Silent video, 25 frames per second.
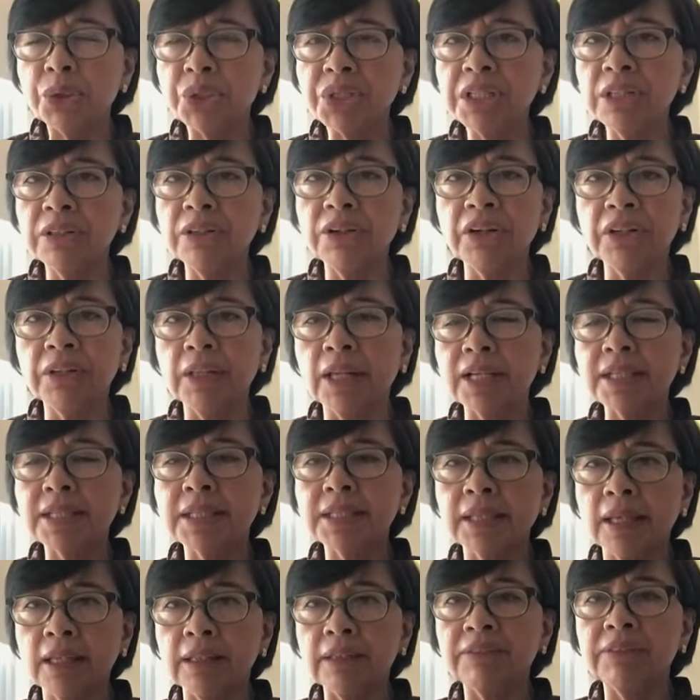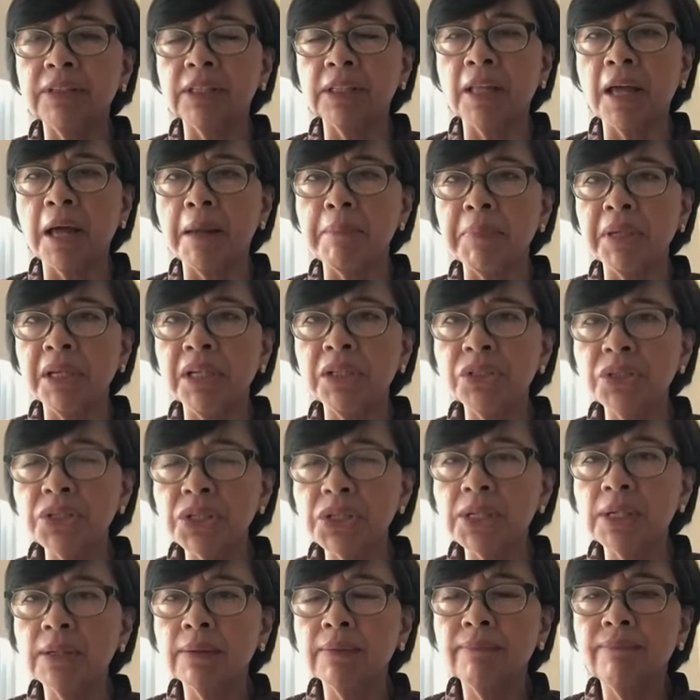considering the extent of the
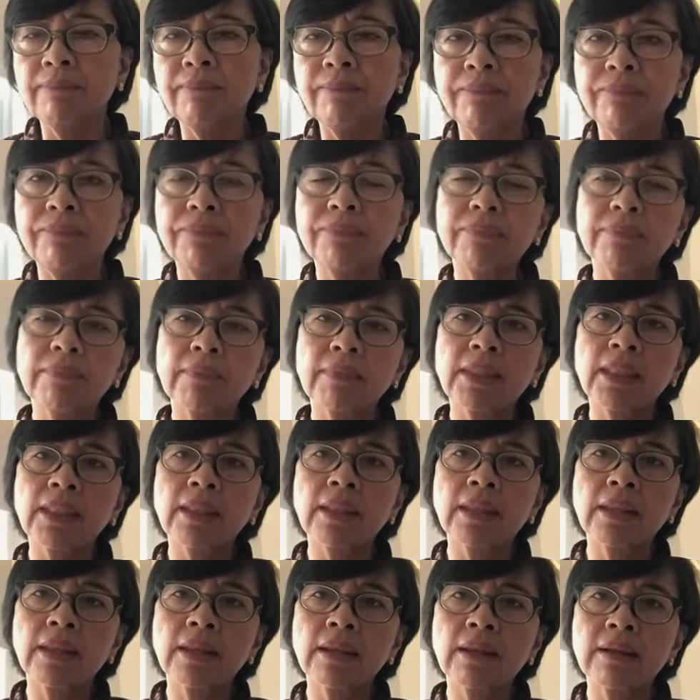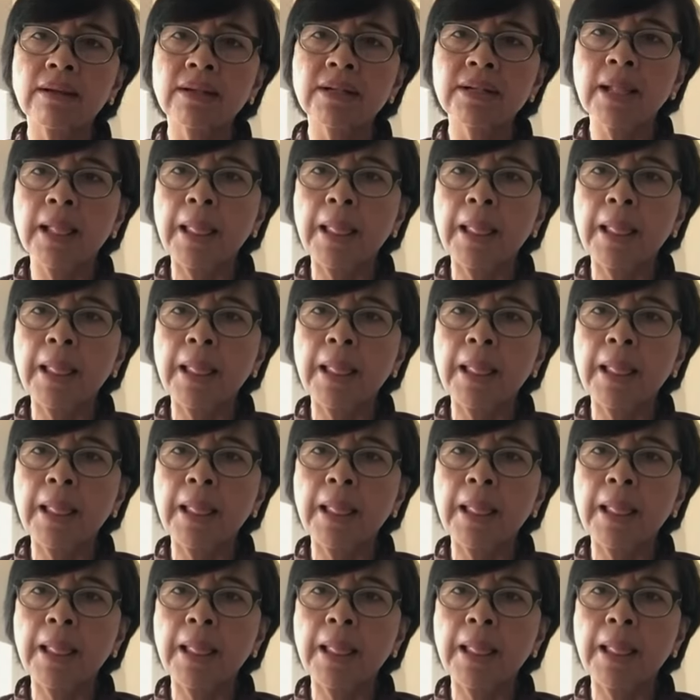damage. And with the